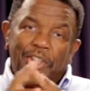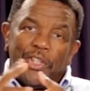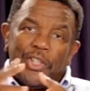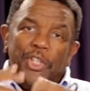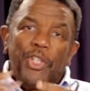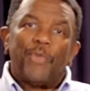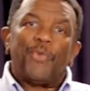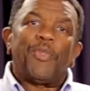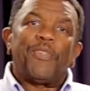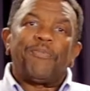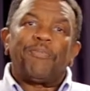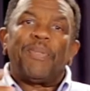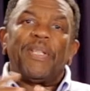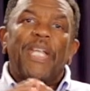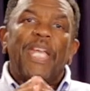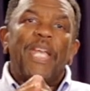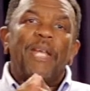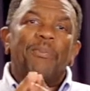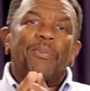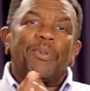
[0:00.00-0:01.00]
you would have been
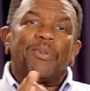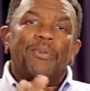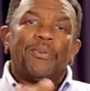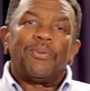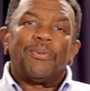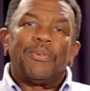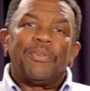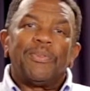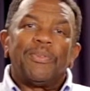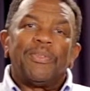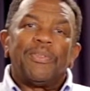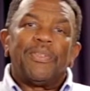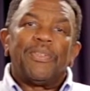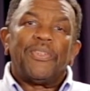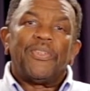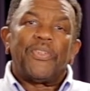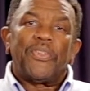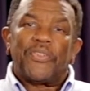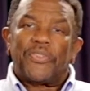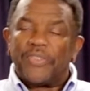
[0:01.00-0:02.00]
able
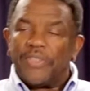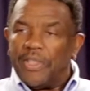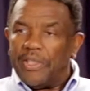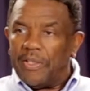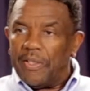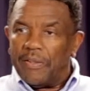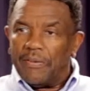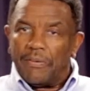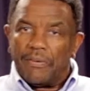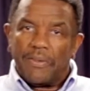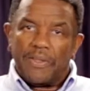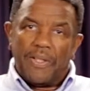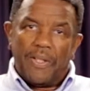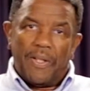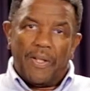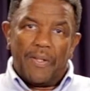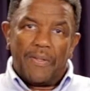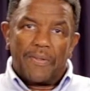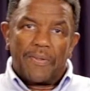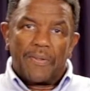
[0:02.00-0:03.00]
to see your
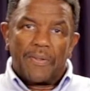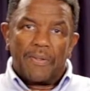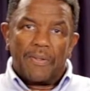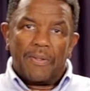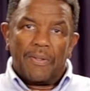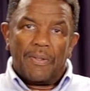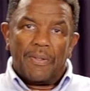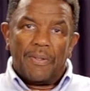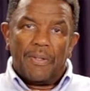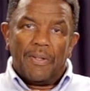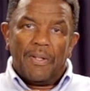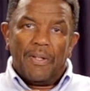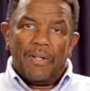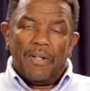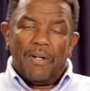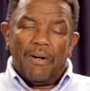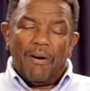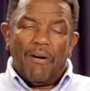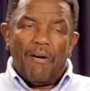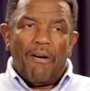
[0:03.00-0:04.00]
kids
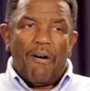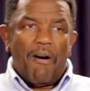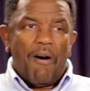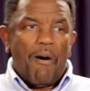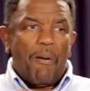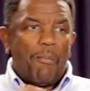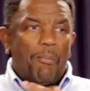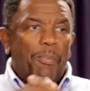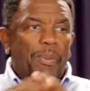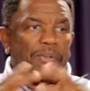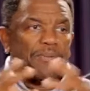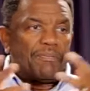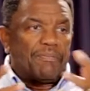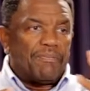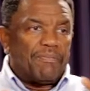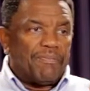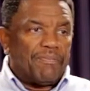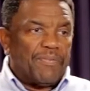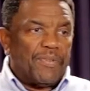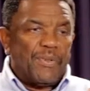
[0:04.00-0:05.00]
or uh, put
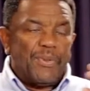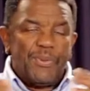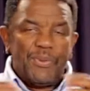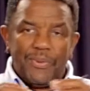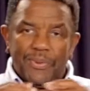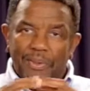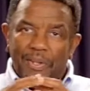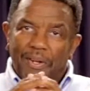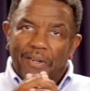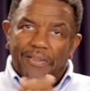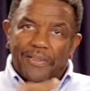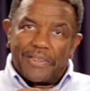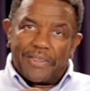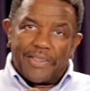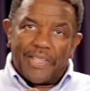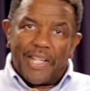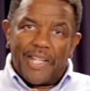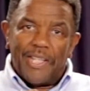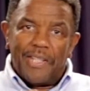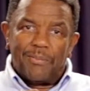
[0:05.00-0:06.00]
food on the
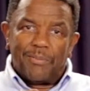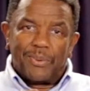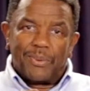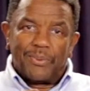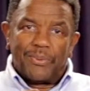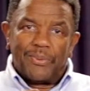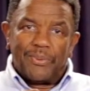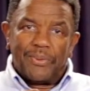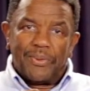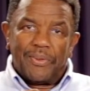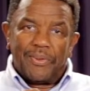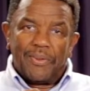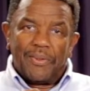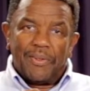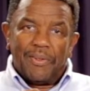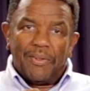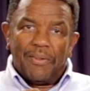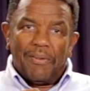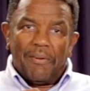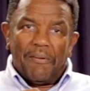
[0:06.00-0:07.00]
table
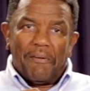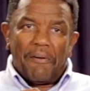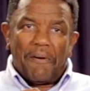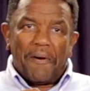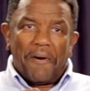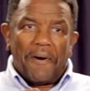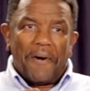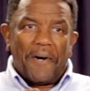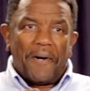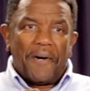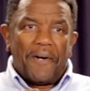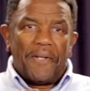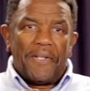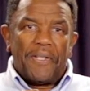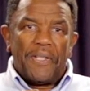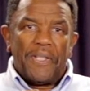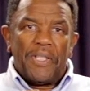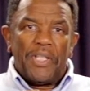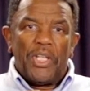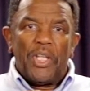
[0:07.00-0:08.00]
or, uh,
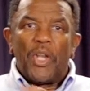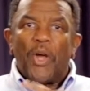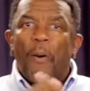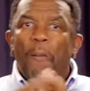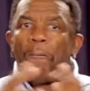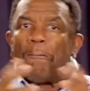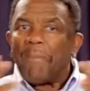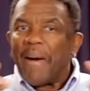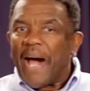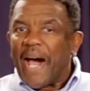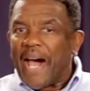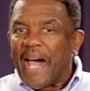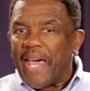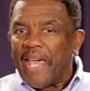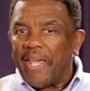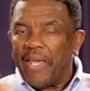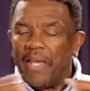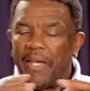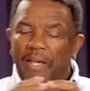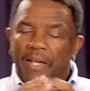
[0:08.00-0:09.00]
you know,
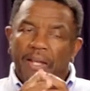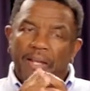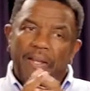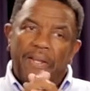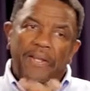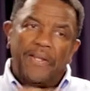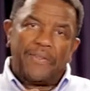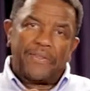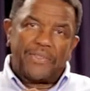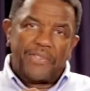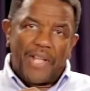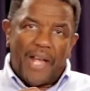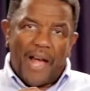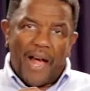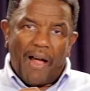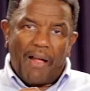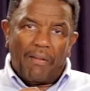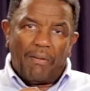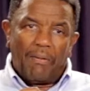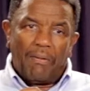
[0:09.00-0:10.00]
buy your
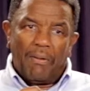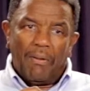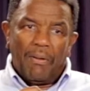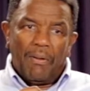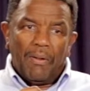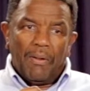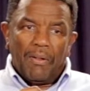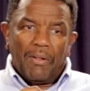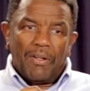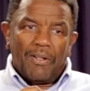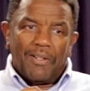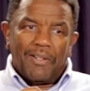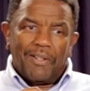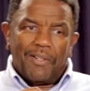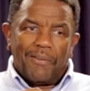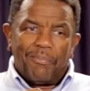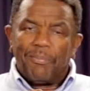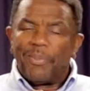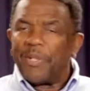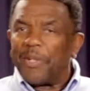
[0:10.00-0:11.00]
child
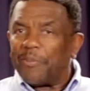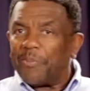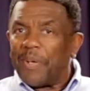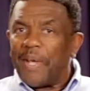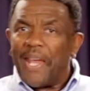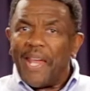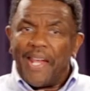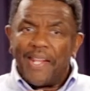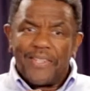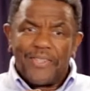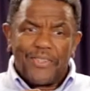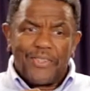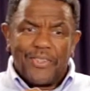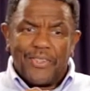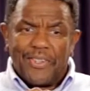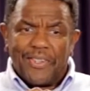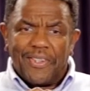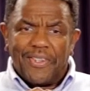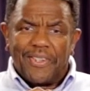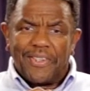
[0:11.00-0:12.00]
uh, a pair of pants
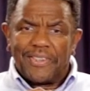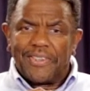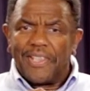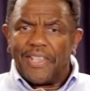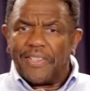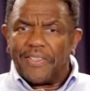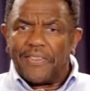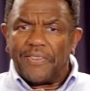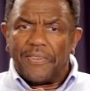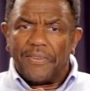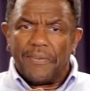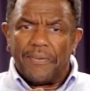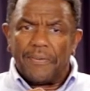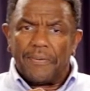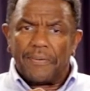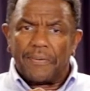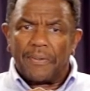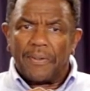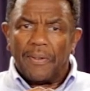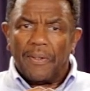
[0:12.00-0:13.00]
or, or tennis
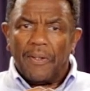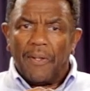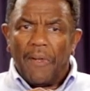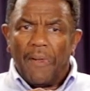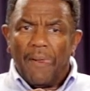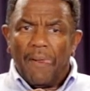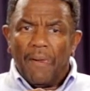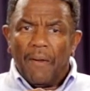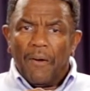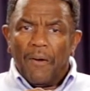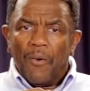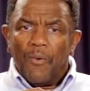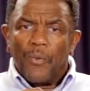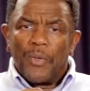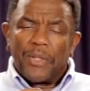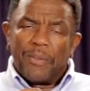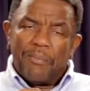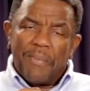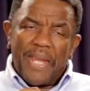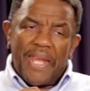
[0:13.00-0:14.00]
shoes.
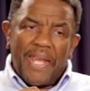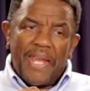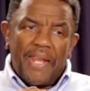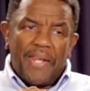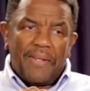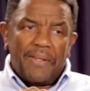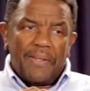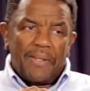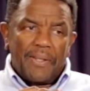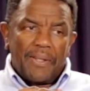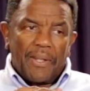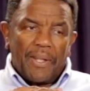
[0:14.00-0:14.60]
When a man